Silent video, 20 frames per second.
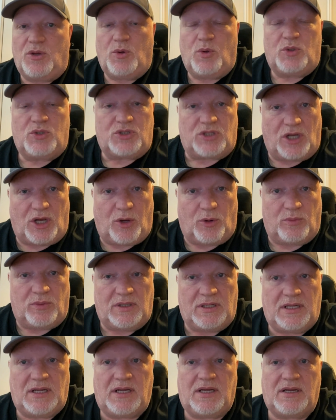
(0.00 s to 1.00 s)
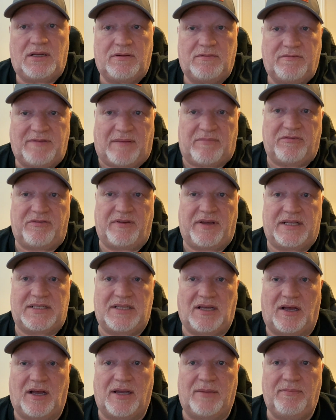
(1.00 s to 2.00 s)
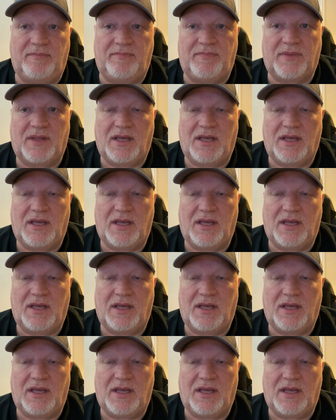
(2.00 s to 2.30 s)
So, fanfare time.